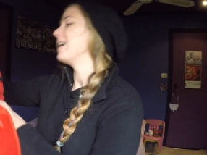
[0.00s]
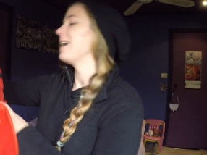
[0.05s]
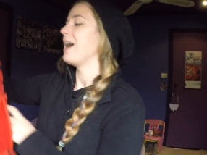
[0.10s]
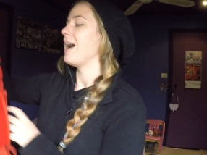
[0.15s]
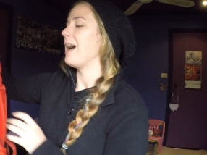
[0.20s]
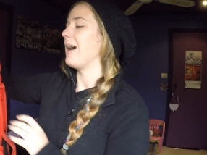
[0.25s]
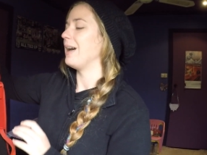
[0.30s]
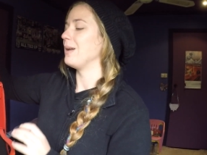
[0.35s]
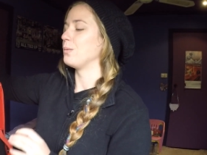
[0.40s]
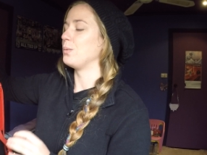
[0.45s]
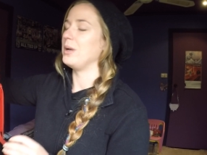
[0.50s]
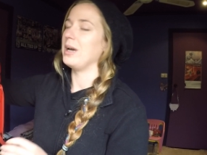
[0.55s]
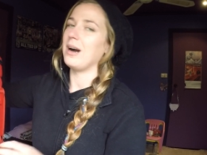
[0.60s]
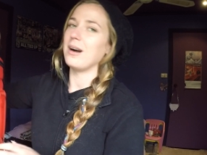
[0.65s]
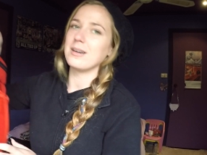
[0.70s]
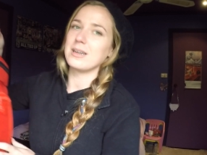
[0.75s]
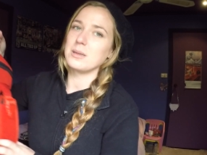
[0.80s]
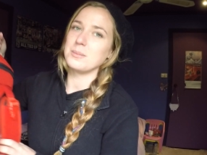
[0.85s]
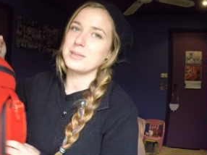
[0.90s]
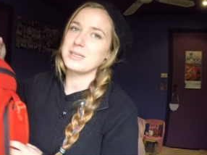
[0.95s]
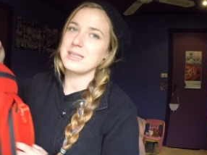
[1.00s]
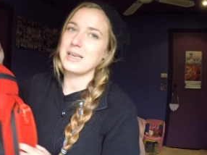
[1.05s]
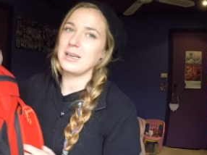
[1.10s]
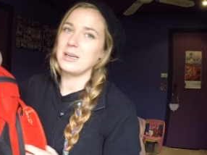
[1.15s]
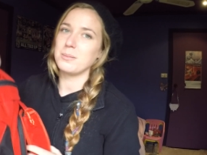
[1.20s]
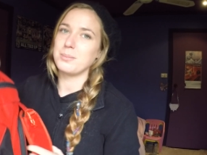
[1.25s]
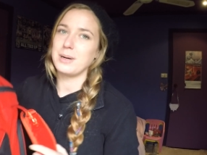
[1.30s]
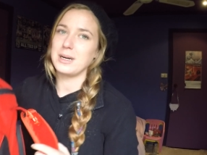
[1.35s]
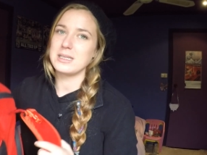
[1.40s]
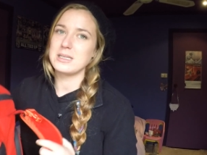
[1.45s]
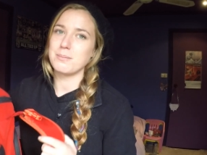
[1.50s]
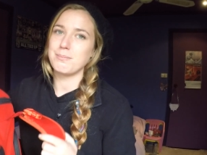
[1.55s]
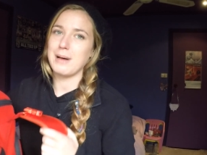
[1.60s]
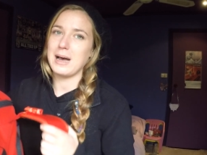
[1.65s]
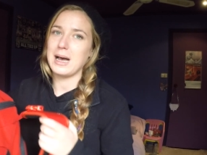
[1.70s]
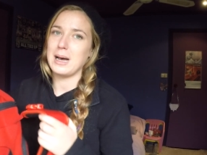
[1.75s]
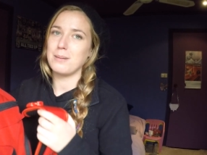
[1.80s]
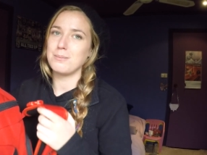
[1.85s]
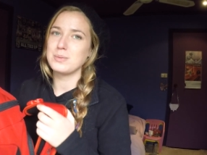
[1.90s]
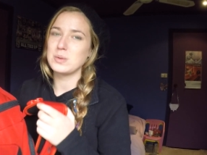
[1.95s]
And we are gonna be saying goodbye to
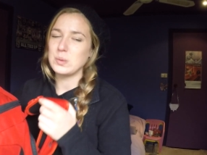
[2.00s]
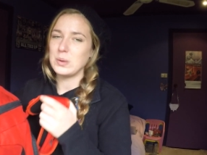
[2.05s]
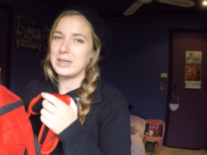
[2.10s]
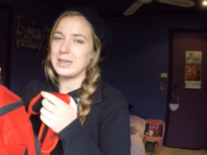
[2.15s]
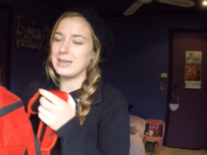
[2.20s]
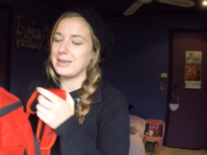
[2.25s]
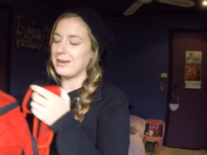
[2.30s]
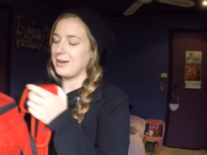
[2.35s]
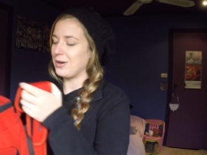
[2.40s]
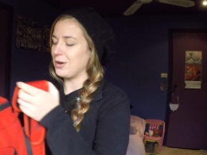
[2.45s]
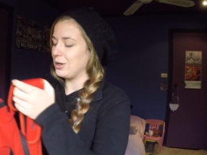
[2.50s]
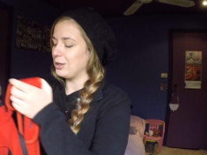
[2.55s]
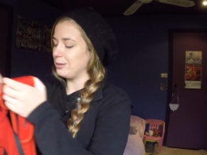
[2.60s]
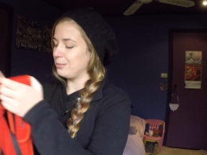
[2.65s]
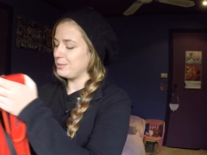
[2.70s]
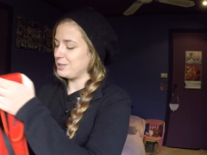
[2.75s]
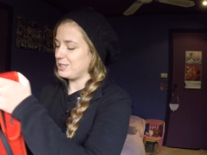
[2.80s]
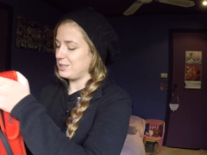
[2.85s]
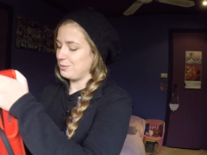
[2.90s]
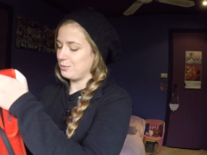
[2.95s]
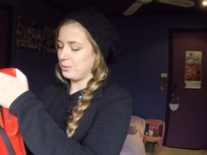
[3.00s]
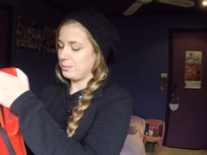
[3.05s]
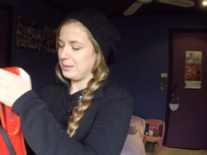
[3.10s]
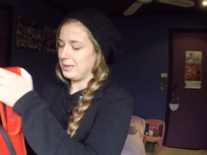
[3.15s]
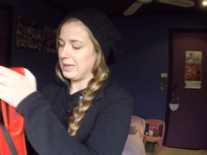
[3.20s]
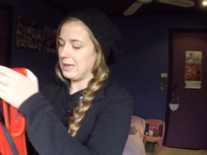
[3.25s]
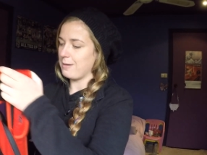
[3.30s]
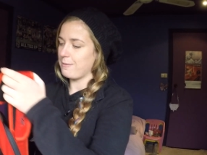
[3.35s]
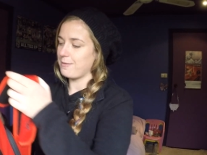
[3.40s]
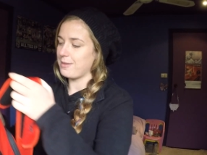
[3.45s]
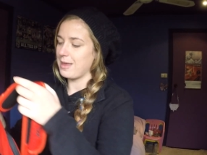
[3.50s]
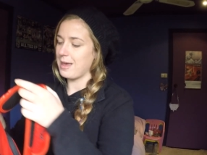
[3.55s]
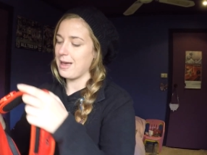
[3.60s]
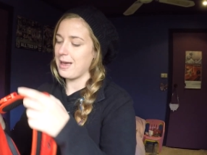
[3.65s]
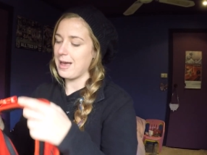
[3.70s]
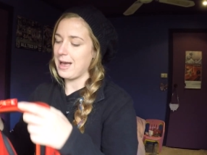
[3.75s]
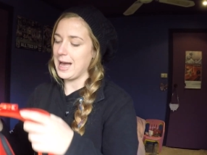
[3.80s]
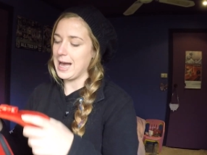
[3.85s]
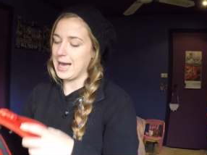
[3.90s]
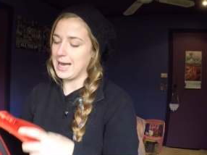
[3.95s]
Babs when I get home. She will be left
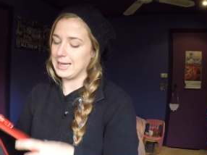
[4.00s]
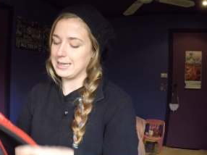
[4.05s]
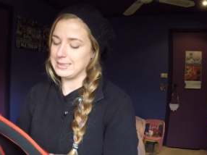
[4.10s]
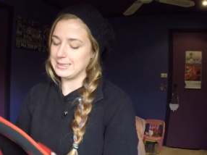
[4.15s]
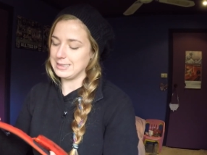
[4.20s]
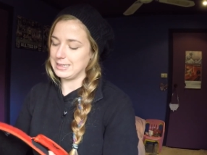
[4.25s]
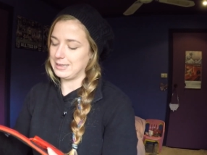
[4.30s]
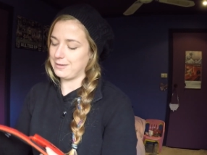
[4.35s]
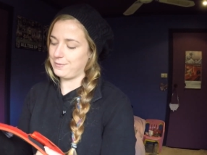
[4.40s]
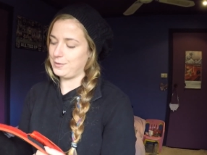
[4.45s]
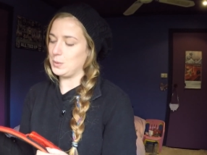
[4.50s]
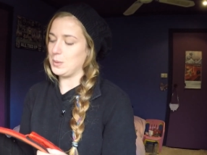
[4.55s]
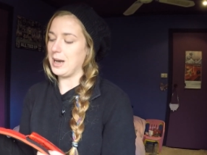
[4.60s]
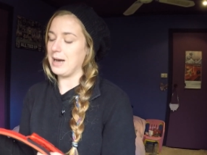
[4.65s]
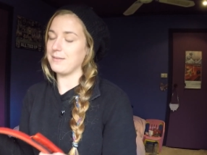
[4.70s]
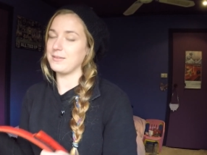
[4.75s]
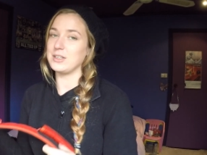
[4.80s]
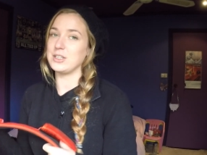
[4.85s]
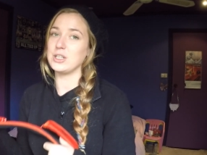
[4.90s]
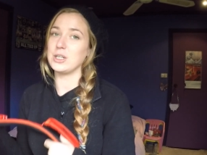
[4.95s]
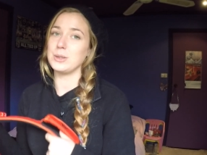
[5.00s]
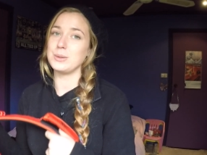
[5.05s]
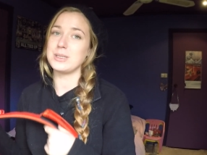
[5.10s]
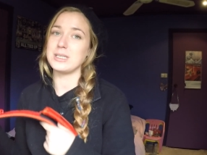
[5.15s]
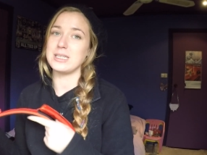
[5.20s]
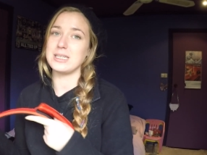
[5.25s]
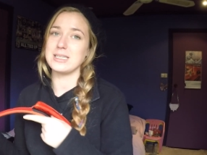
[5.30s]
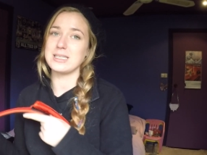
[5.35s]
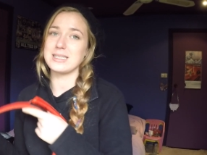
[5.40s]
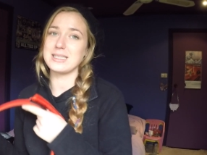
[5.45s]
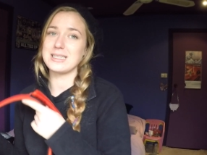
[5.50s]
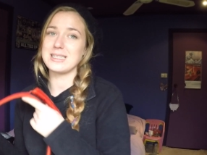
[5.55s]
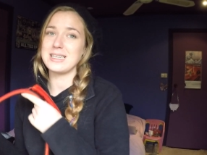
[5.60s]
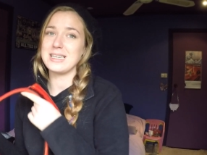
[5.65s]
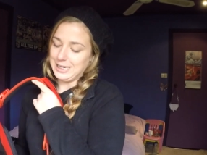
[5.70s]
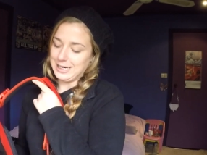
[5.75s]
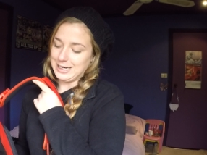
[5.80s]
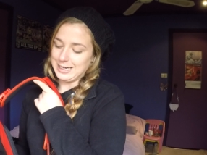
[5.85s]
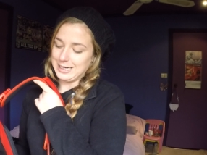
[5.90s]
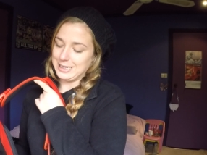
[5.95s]
there, and if you haven't noticed,
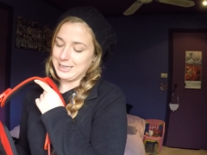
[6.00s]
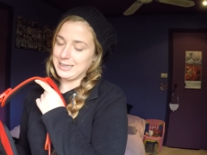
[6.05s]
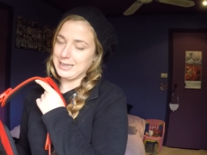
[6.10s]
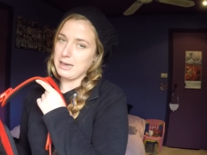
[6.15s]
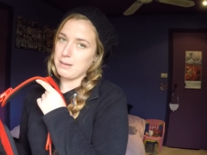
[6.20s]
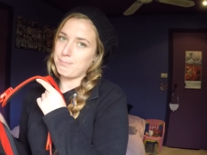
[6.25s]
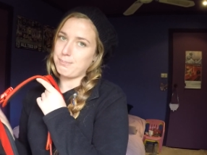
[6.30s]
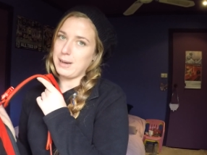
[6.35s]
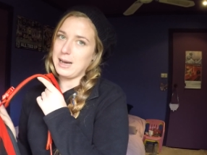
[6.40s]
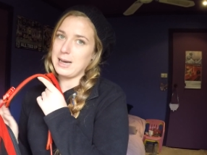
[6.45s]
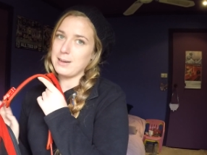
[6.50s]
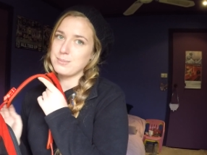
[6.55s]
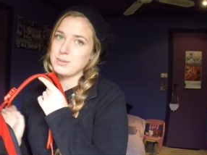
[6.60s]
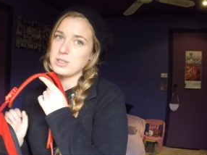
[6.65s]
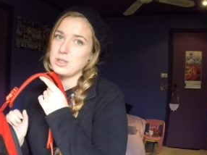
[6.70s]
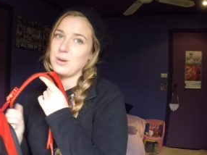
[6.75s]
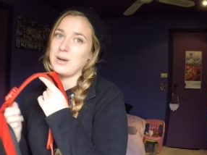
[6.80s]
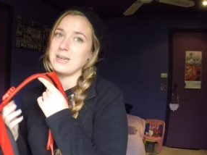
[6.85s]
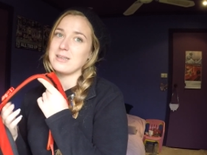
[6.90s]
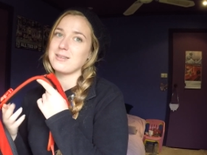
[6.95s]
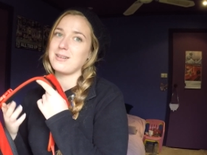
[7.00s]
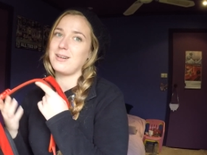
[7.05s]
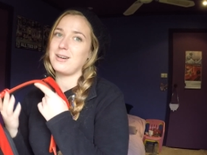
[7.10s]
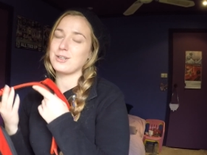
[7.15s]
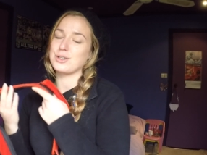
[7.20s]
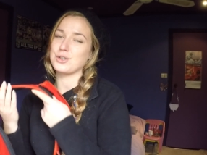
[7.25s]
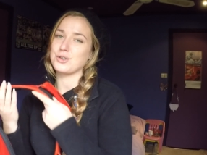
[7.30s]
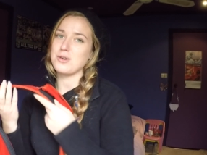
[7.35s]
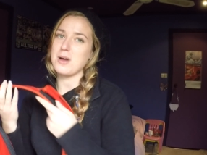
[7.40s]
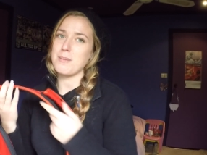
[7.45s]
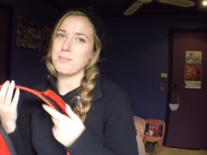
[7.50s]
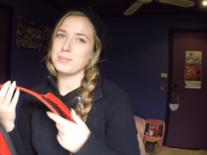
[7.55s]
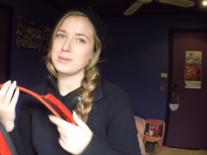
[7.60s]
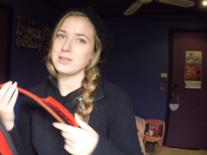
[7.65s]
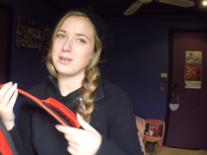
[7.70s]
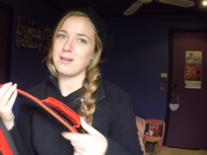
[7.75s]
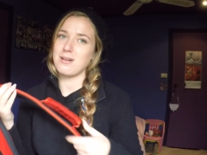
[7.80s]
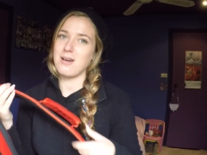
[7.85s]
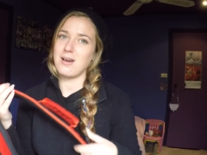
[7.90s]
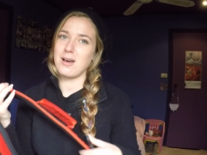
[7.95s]
unlike Babs, who has a lot of straps
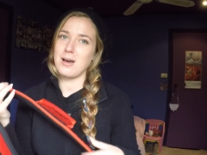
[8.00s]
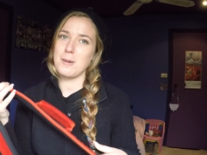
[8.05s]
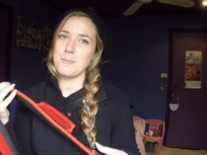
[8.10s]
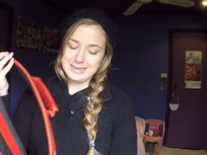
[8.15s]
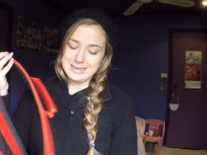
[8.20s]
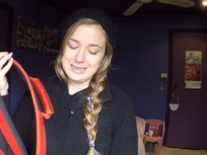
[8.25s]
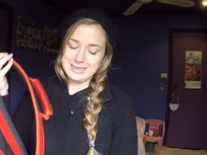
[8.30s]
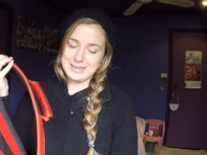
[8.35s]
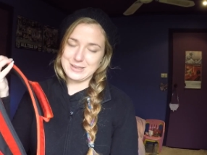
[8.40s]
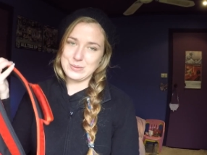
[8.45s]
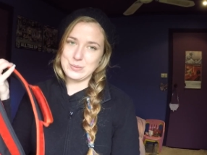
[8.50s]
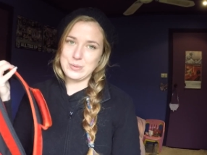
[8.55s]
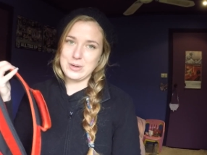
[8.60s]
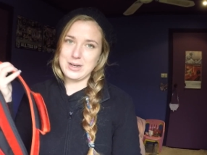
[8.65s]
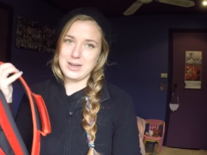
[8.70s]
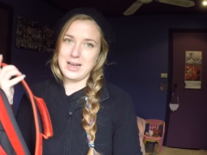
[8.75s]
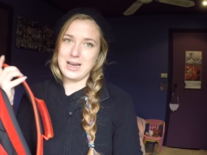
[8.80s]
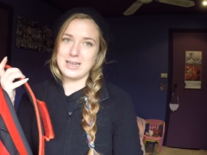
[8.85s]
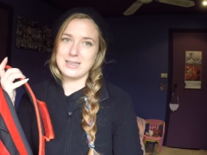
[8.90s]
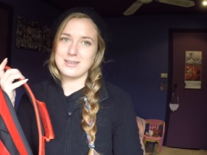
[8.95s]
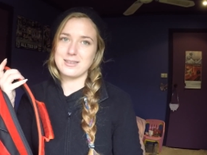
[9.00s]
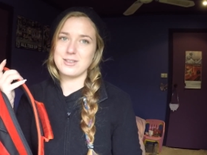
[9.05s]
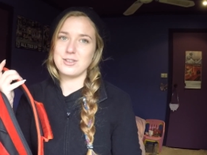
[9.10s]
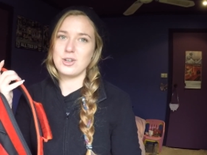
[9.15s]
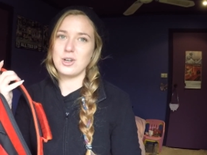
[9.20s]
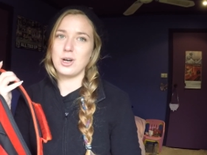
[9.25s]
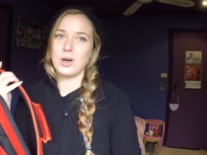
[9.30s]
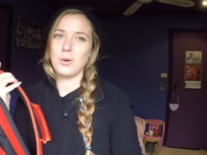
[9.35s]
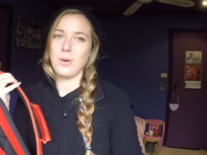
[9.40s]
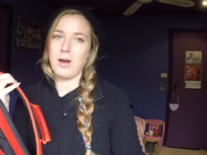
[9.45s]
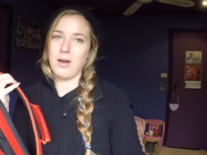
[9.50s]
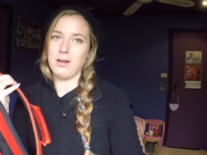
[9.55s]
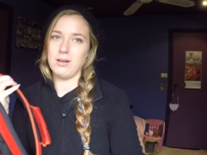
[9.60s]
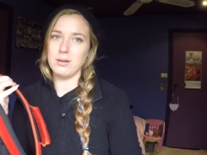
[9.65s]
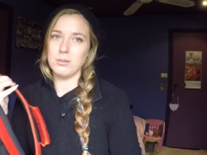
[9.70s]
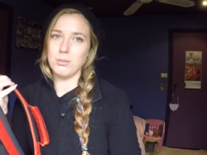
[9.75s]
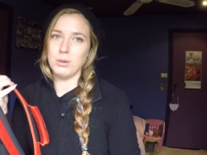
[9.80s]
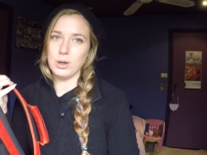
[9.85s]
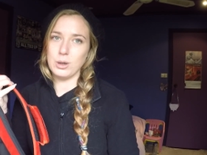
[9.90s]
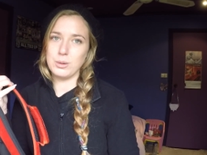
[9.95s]
on her, this one has no
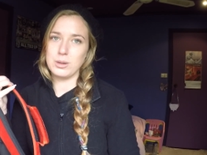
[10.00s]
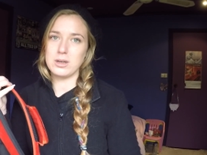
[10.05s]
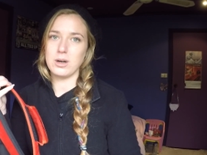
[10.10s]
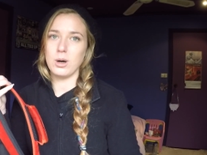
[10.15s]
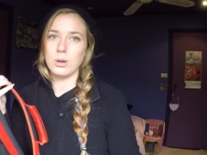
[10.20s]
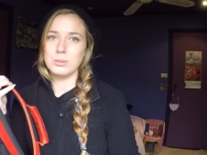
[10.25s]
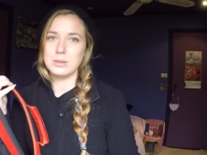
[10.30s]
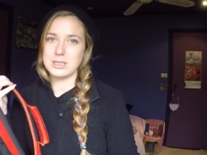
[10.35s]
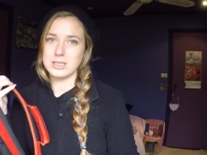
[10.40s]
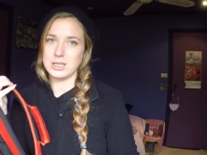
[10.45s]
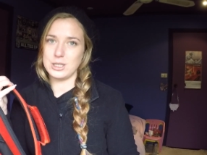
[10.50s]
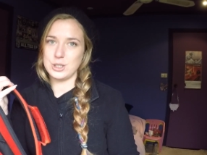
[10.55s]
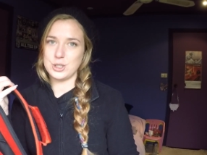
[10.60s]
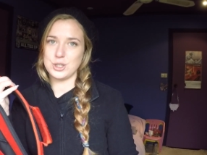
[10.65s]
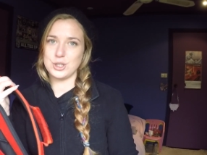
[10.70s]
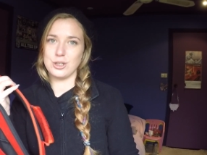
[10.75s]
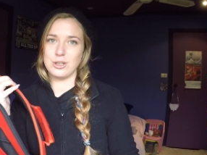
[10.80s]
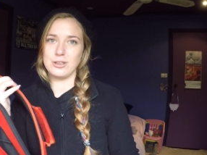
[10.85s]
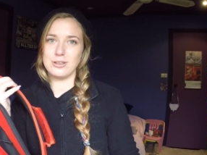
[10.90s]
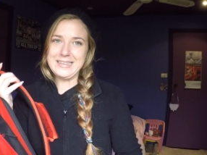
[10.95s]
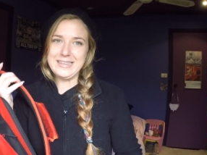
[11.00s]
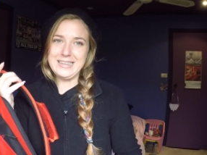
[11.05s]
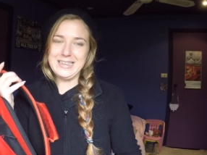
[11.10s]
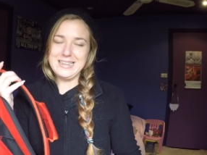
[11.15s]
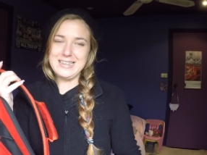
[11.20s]
Elmo accommodation.